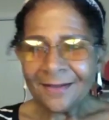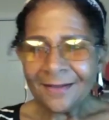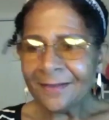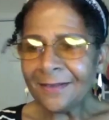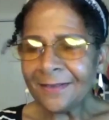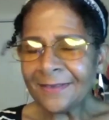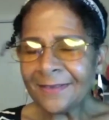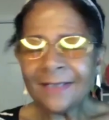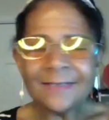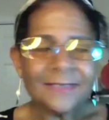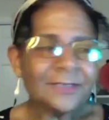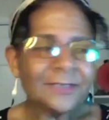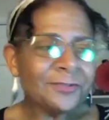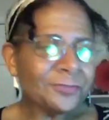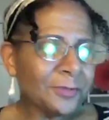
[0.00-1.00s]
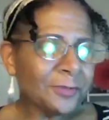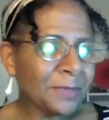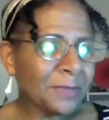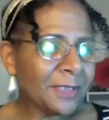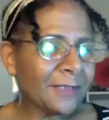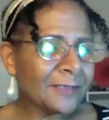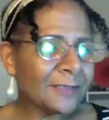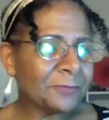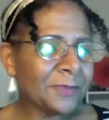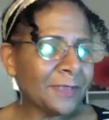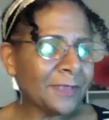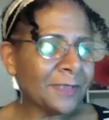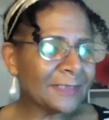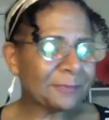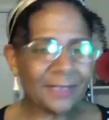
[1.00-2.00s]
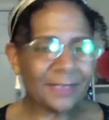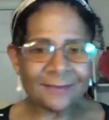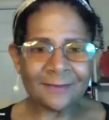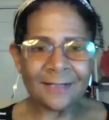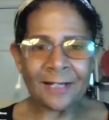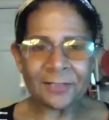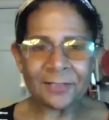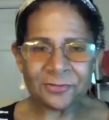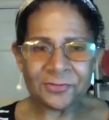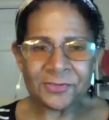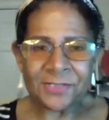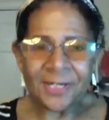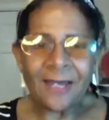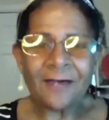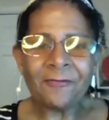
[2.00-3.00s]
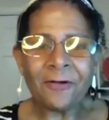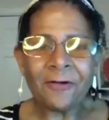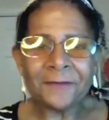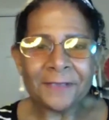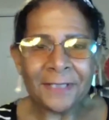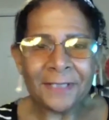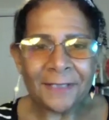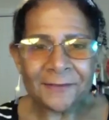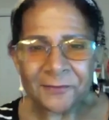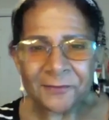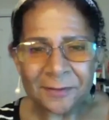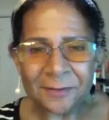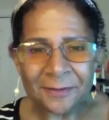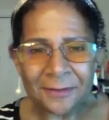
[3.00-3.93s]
and it's interesting because we expect doctors to have all the answers, and